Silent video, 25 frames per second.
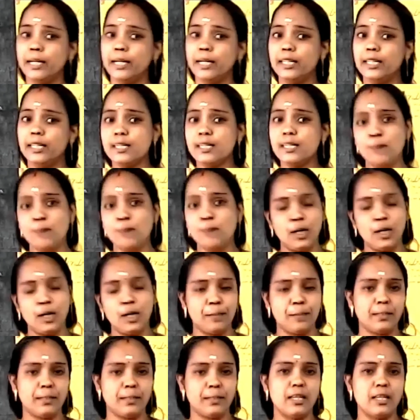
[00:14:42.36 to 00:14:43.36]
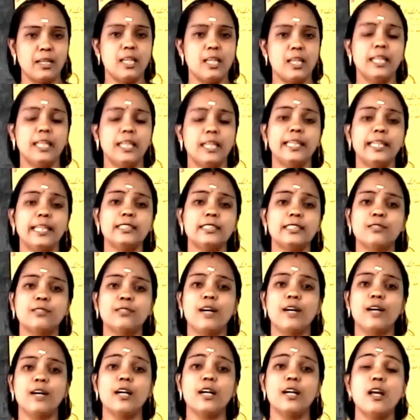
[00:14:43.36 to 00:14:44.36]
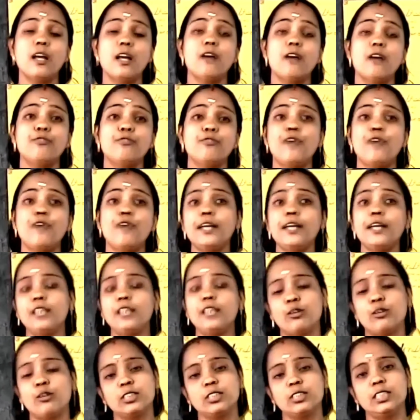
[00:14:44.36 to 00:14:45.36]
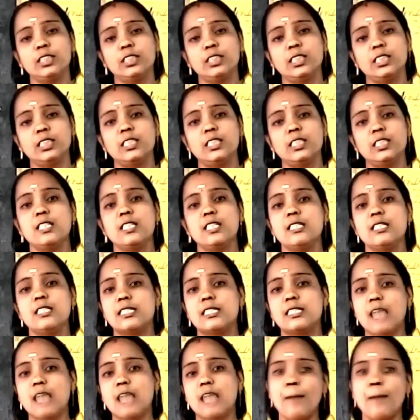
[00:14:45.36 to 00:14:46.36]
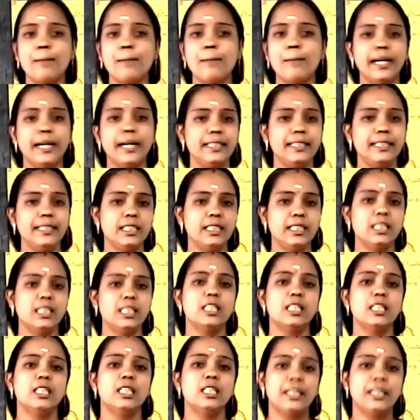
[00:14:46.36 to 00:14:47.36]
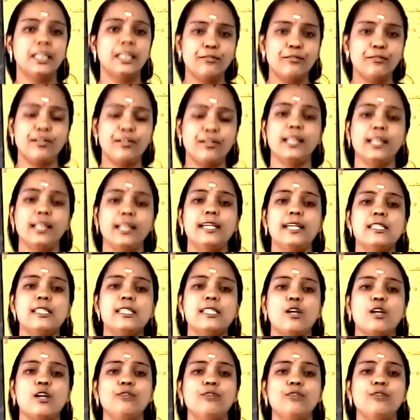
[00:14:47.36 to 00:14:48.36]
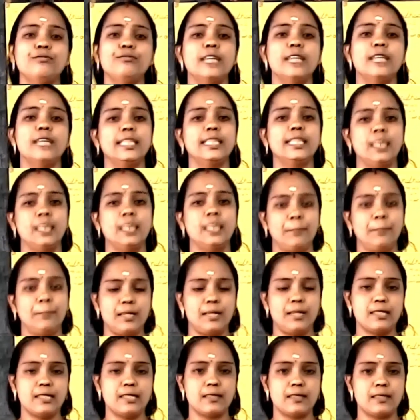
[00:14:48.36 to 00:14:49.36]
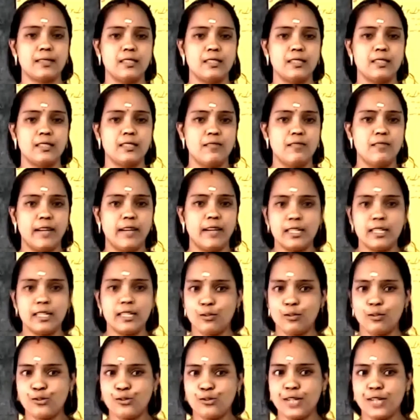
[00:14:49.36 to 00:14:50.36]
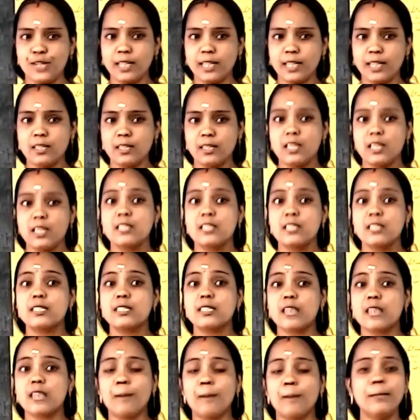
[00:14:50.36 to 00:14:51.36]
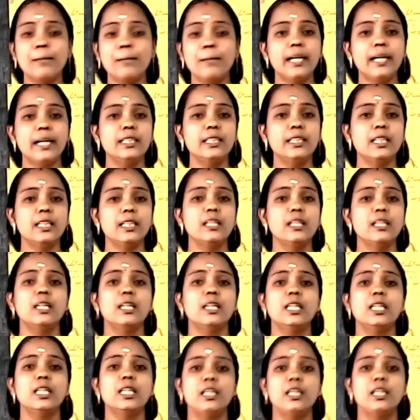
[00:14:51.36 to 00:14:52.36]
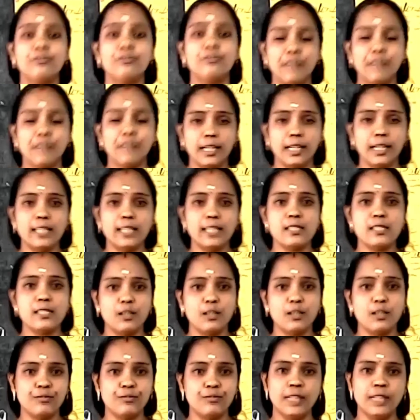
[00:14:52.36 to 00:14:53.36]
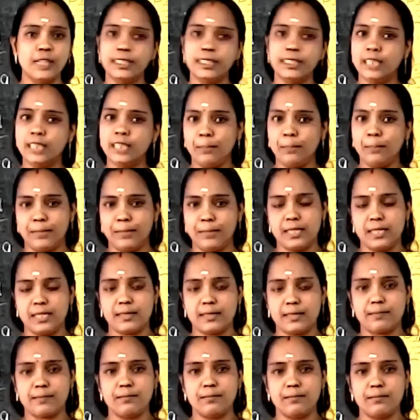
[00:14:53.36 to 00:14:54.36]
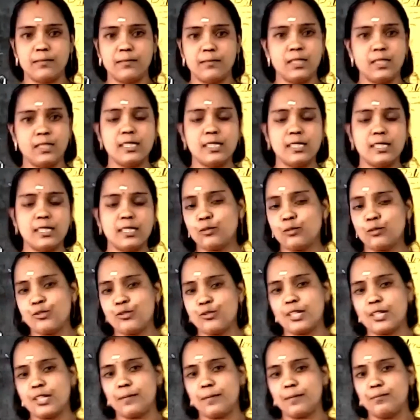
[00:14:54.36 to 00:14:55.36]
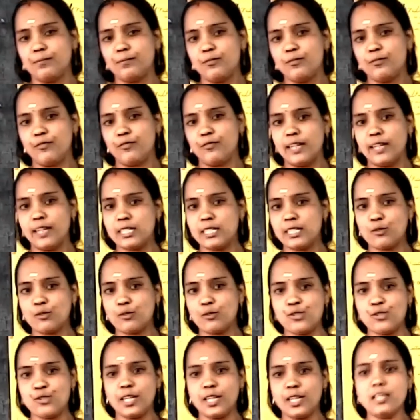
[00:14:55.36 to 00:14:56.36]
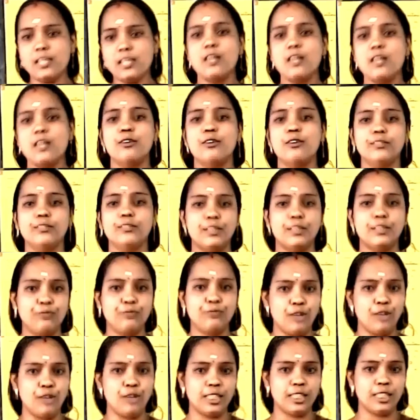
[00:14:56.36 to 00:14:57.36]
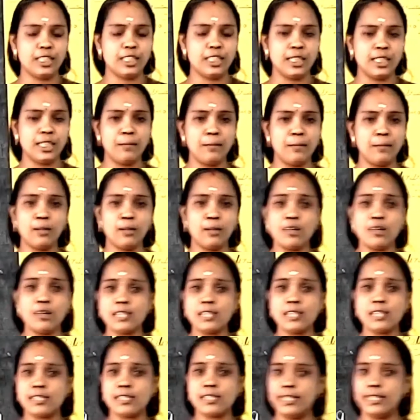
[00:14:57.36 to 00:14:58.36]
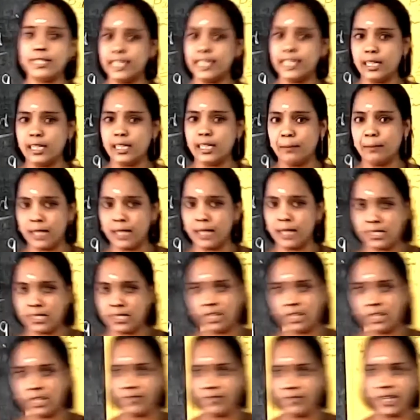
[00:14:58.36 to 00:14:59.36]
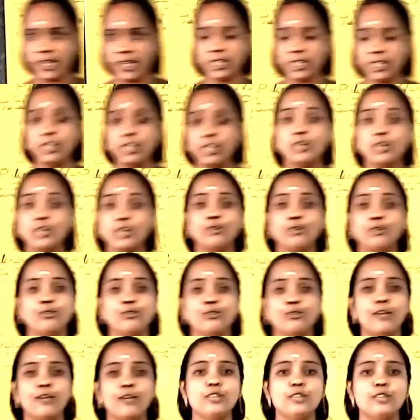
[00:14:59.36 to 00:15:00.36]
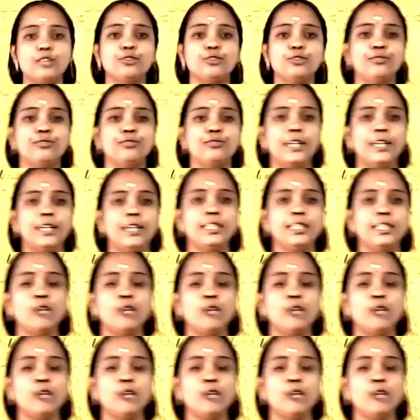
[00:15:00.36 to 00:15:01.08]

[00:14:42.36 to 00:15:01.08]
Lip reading: small number? Next one, find out the sum and difference of that numbers. What is the question? Sum and difference of that numbers. This is the question. What is the question? One 4-digit number or 6-digit number is given. You want to find out